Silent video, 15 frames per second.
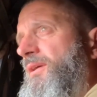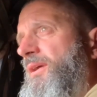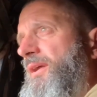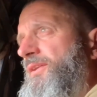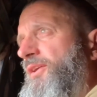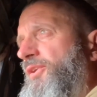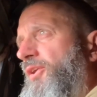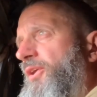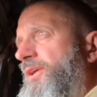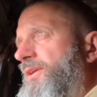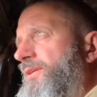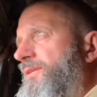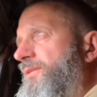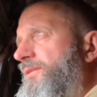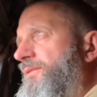in the night,
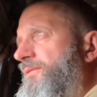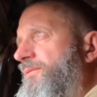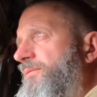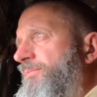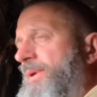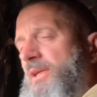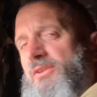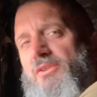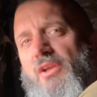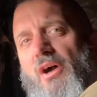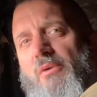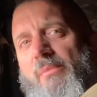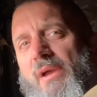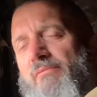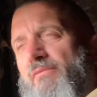big
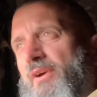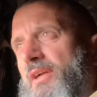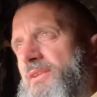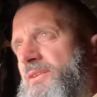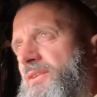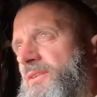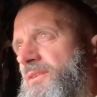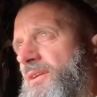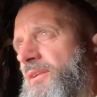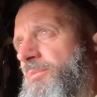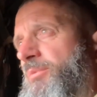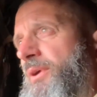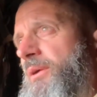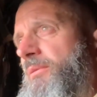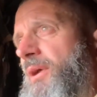snowmen rigs, so the
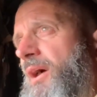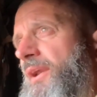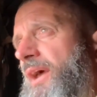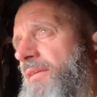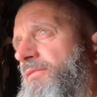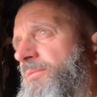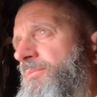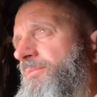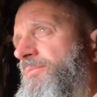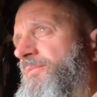bream can't have them.